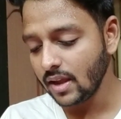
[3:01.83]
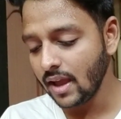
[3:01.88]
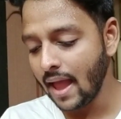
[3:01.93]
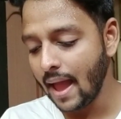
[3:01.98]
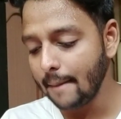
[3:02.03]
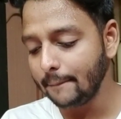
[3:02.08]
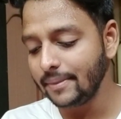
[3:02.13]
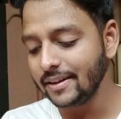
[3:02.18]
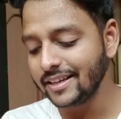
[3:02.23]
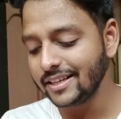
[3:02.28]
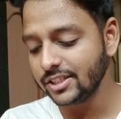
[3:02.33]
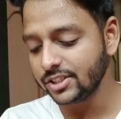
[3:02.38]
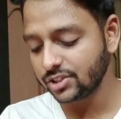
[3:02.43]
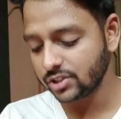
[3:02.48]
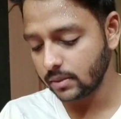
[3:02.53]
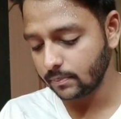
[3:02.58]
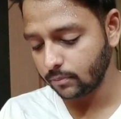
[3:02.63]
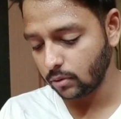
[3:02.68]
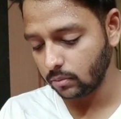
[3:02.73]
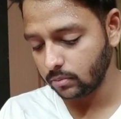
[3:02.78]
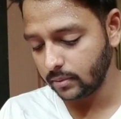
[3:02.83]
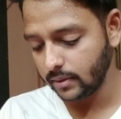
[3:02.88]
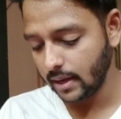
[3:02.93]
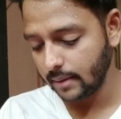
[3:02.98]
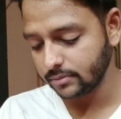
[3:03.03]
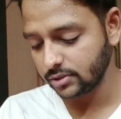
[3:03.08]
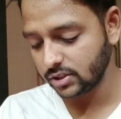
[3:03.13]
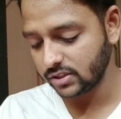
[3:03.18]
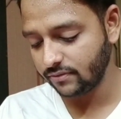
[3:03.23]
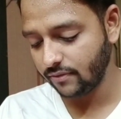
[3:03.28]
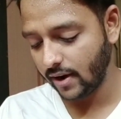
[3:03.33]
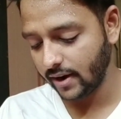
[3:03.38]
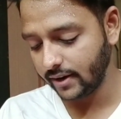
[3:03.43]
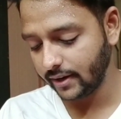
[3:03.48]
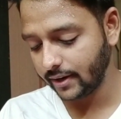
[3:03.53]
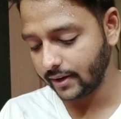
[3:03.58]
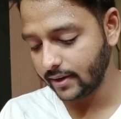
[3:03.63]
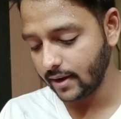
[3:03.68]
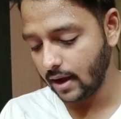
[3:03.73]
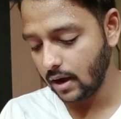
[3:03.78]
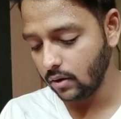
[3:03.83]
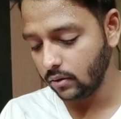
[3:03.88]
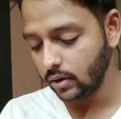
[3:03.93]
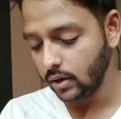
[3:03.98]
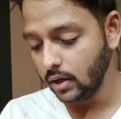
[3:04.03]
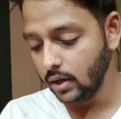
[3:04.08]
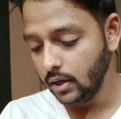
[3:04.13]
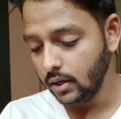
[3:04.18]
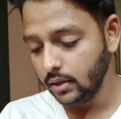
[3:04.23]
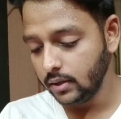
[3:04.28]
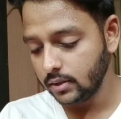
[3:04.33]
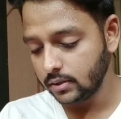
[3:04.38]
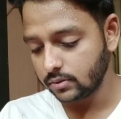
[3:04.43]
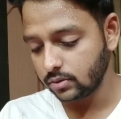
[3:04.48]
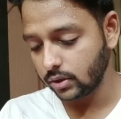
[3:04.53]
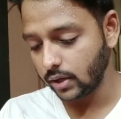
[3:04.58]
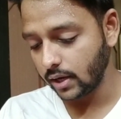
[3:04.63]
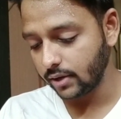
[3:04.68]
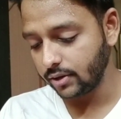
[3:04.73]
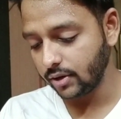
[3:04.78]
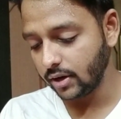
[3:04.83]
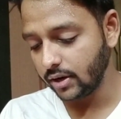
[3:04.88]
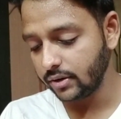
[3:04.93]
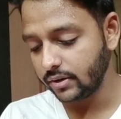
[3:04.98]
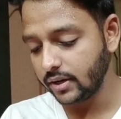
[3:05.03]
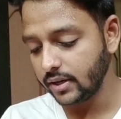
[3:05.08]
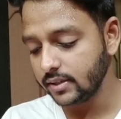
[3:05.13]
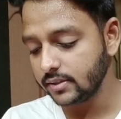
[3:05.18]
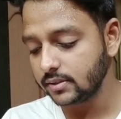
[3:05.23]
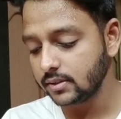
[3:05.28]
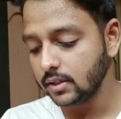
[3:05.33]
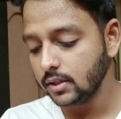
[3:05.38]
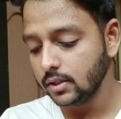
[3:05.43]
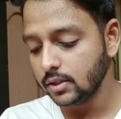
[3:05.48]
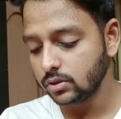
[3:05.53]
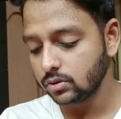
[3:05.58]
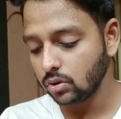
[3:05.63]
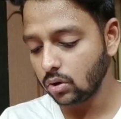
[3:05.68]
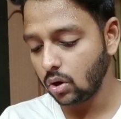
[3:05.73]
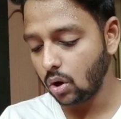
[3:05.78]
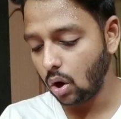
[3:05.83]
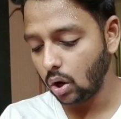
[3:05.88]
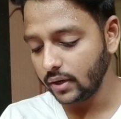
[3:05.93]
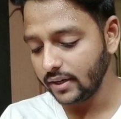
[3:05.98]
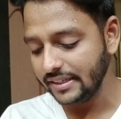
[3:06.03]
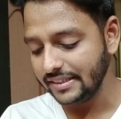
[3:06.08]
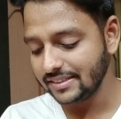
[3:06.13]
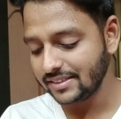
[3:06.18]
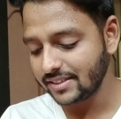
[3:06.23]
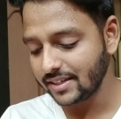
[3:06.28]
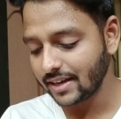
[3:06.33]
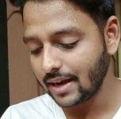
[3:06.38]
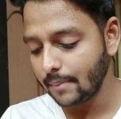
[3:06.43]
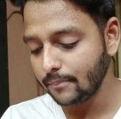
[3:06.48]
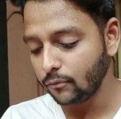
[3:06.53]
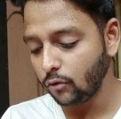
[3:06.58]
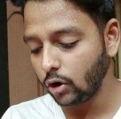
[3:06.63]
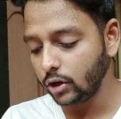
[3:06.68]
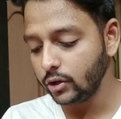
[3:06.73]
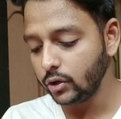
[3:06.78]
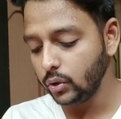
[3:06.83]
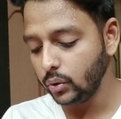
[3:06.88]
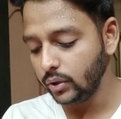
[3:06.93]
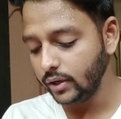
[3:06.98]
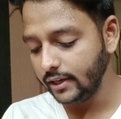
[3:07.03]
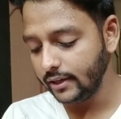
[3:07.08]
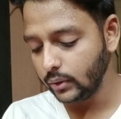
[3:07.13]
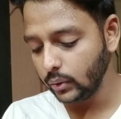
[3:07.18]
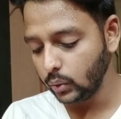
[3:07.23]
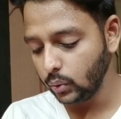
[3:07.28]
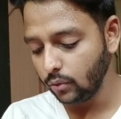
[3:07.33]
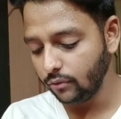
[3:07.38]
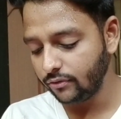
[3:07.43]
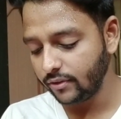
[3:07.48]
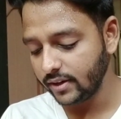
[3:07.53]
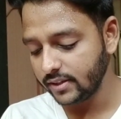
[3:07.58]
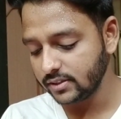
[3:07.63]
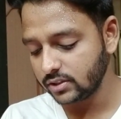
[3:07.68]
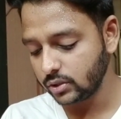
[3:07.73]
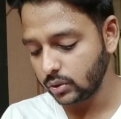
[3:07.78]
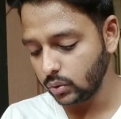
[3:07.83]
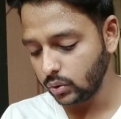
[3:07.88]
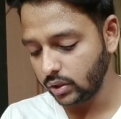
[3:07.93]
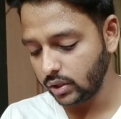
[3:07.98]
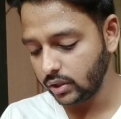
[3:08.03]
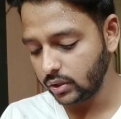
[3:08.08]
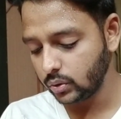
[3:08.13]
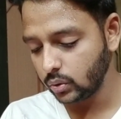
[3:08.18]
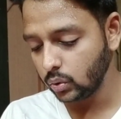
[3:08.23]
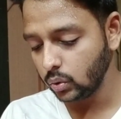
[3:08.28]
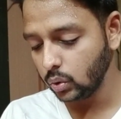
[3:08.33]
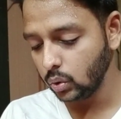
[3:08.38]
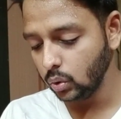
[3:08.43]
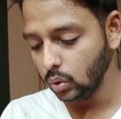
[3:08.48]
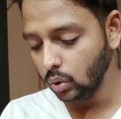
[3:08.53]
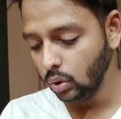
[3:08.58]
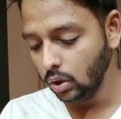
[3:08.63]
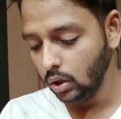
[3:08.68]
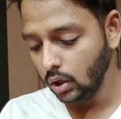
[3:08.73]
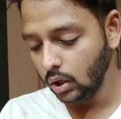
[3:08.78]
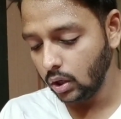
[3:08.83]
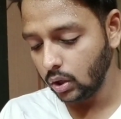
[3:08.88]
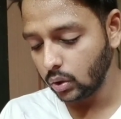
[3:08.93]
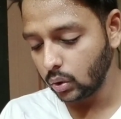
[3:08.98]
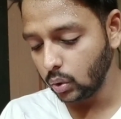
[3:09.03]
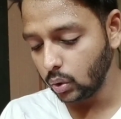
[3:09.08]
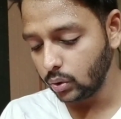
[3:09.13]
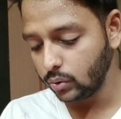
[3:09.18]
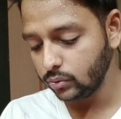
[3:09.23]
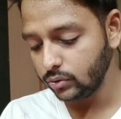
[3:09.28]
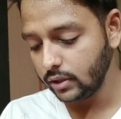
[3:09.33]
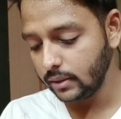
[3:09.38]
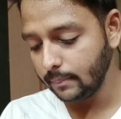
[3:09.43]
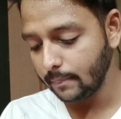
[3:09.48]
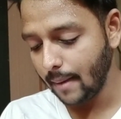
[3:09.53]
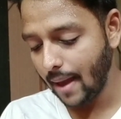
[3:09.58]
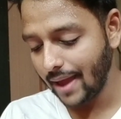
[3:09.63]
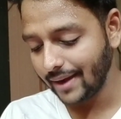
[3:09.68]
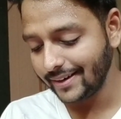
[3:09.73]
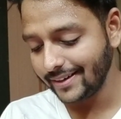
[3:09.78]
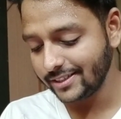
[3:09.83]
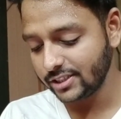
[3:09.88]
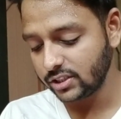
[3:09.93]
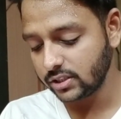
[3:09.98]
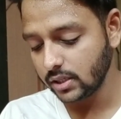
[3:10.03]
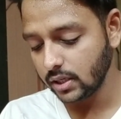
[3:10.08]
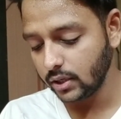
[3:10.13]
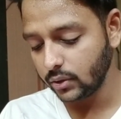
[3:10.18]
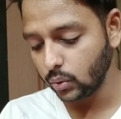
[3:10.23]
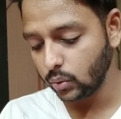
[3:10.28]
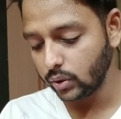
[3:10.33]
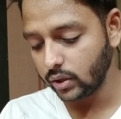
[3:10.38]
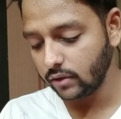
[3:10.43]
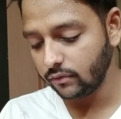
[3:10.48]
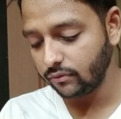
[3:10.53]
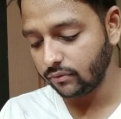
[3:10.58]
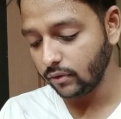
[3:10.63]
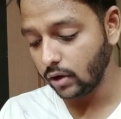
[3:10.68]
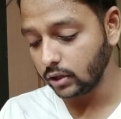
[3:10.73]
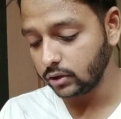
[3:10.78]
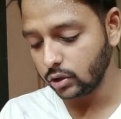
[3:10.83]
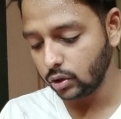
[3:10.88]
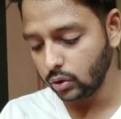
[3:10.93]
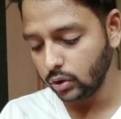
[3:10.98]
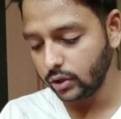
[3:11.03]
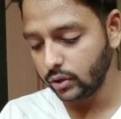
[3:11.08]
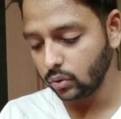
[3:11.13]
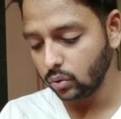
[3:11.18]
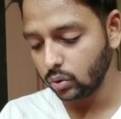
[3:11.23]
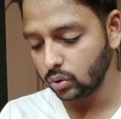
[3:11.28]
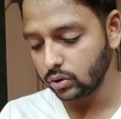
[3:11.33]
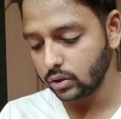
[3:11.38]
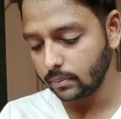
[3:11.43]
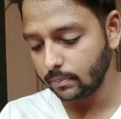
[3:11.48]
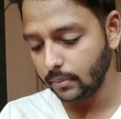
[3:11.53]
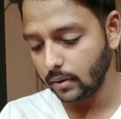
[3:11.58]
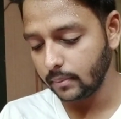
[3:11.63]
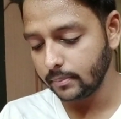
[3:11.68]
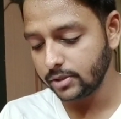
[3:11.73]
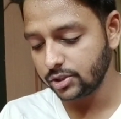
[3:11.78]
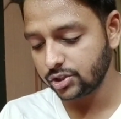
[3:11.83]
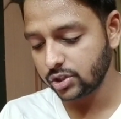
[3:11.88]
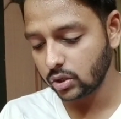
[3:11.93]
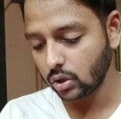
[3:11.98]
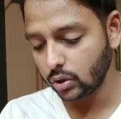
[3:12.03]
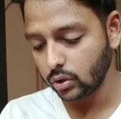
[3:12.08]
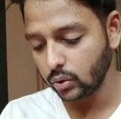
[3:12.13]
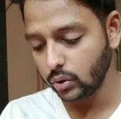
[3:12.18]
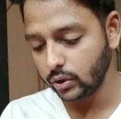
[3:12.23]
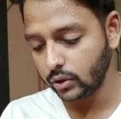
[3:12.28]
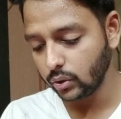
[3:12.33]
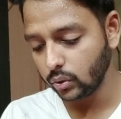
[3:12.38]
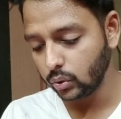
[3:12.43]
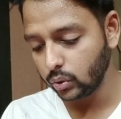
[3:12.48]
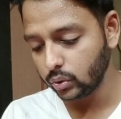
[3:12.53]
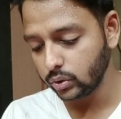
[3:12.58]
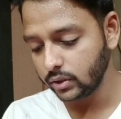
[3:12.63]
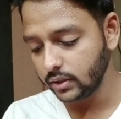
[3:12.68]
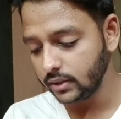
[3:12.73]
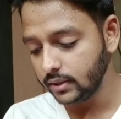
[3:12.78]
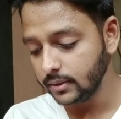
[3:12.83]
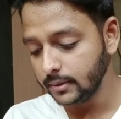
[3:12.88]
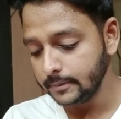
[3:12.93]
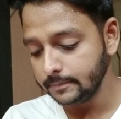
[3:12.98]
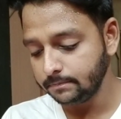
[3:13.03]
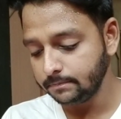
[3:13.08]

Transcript: application. Probably I'm just finding it out. So yeah, here it is. So on Instagram, what do you need to do friends? You need to go to the manage you need to go to the permission, or you need to go to the